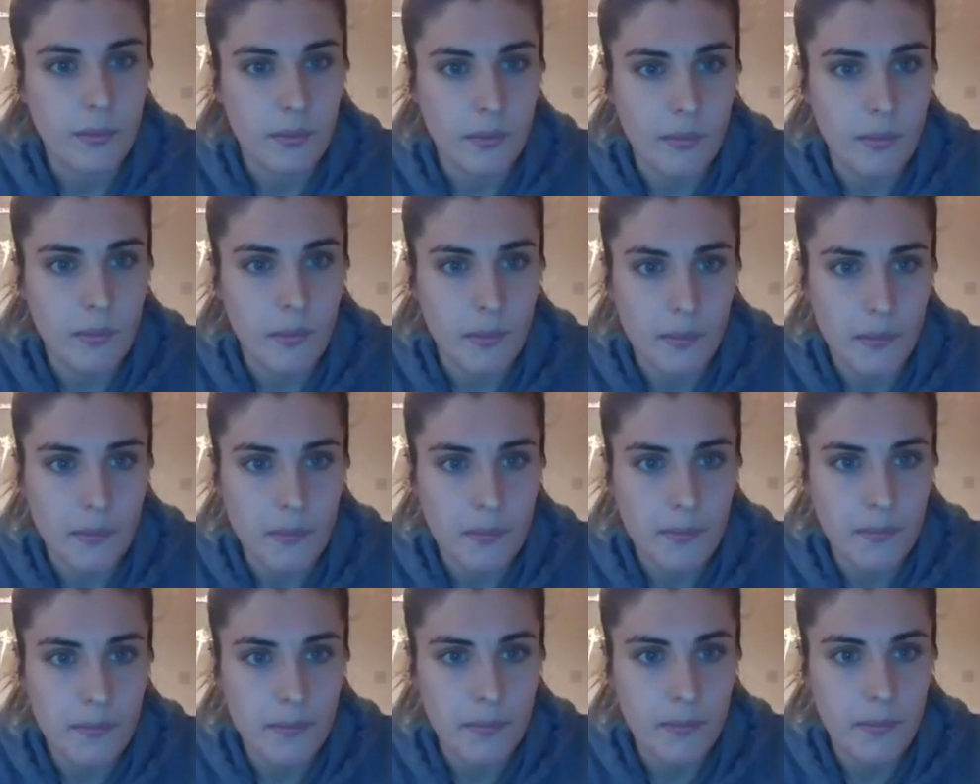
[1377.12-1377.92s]

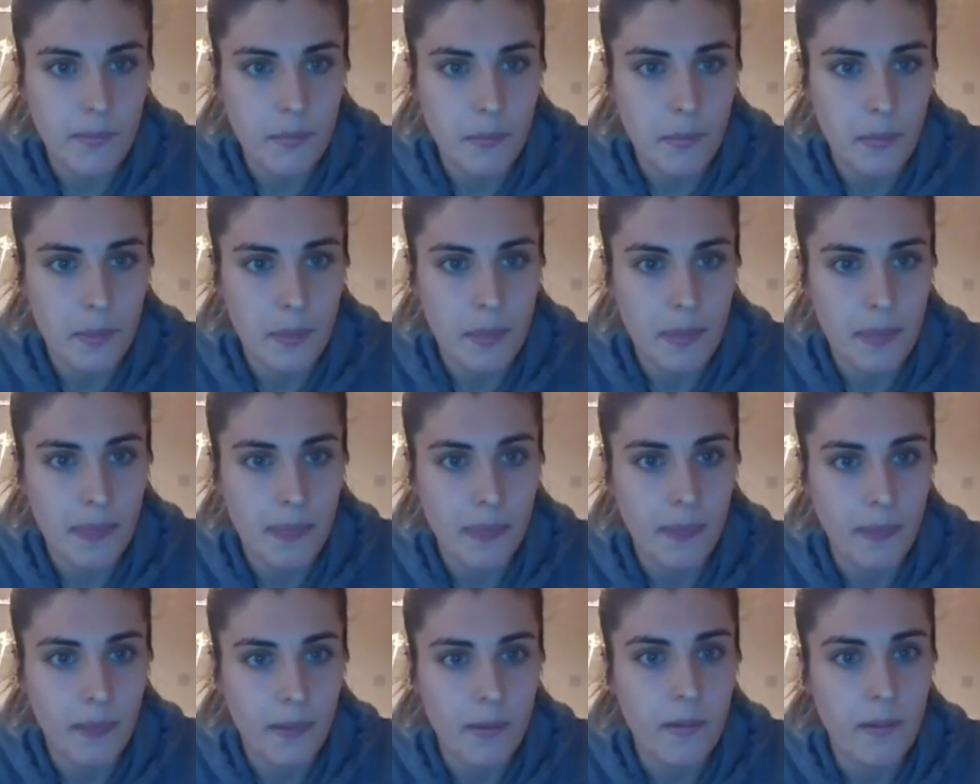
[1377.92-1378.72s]

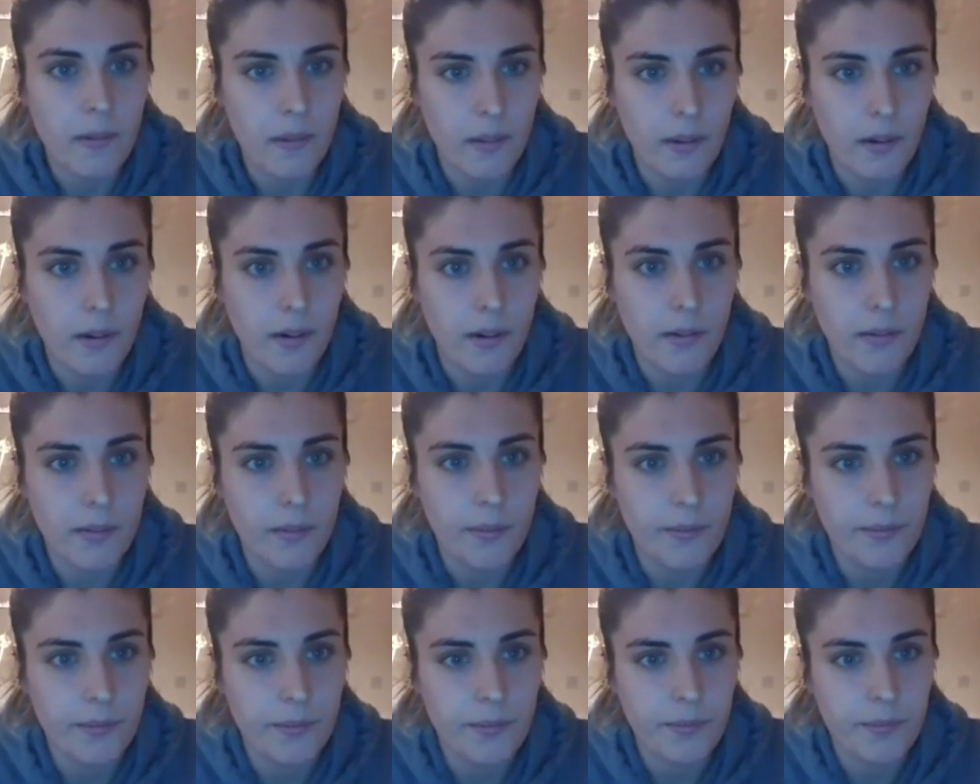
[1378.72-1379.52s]

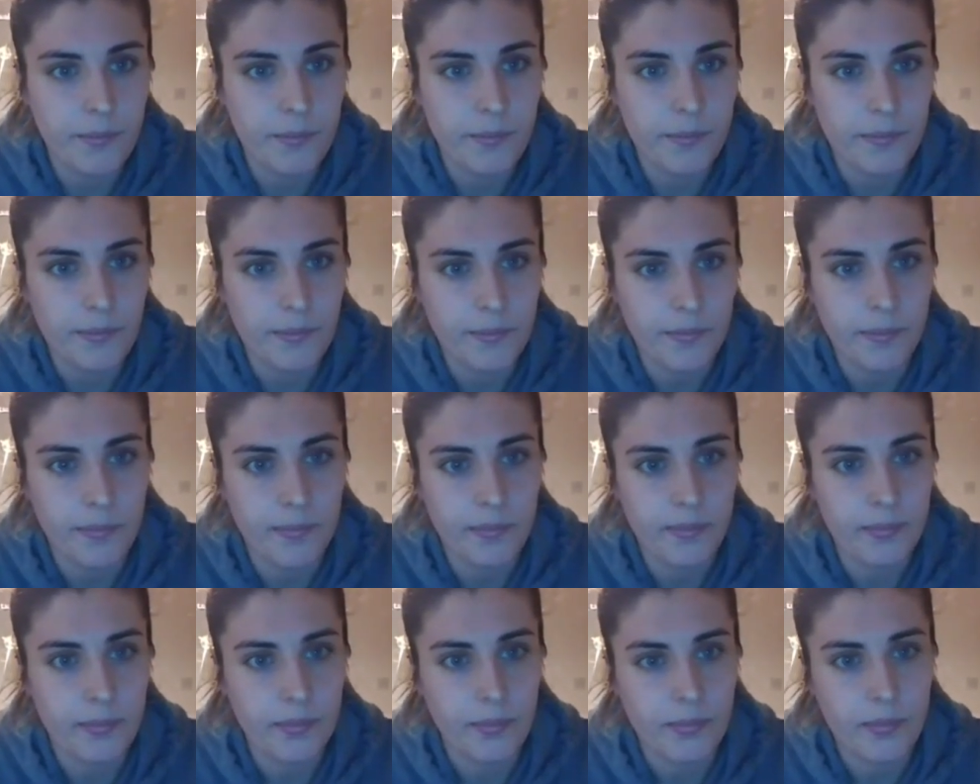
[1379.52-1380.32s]

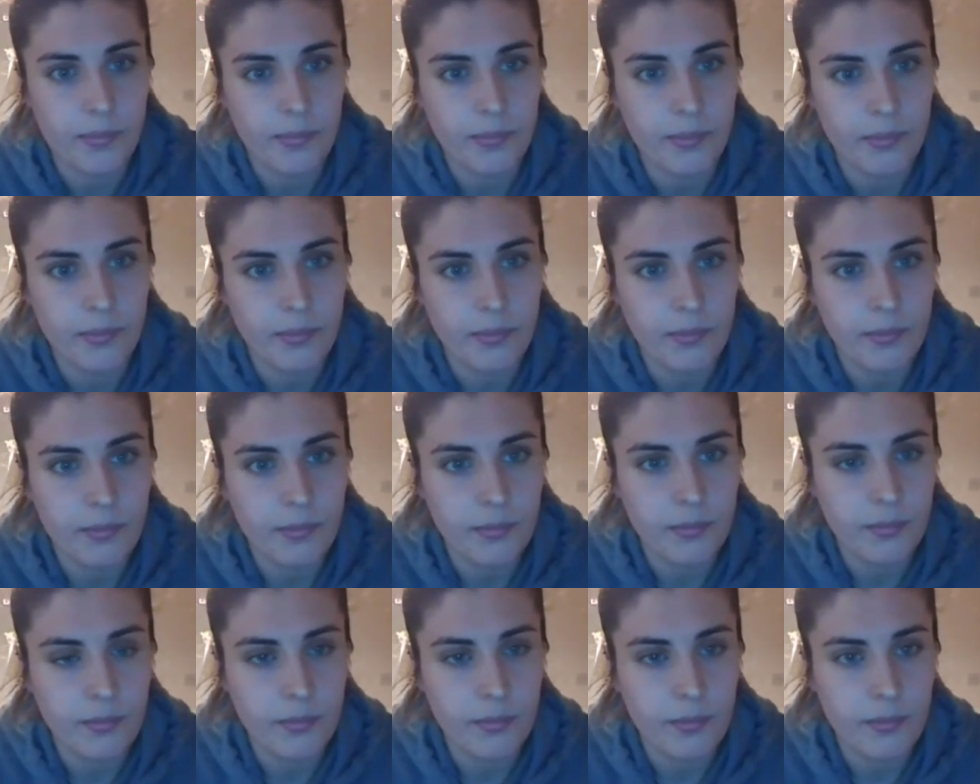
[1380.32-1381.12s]

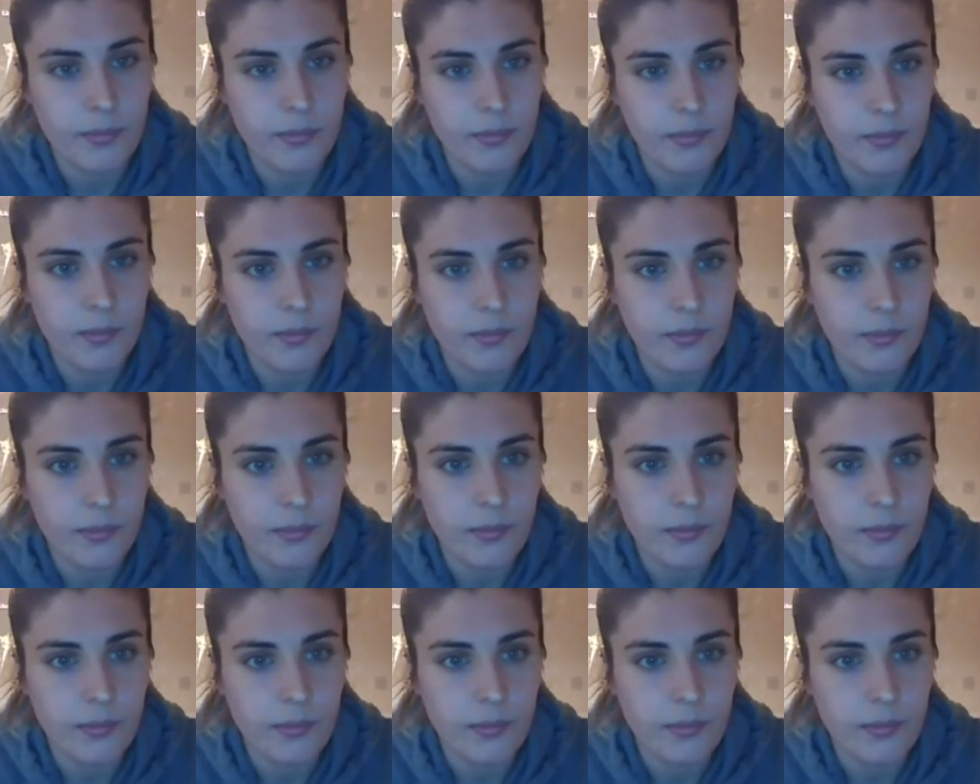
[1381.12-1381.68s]
This person isn't speaking.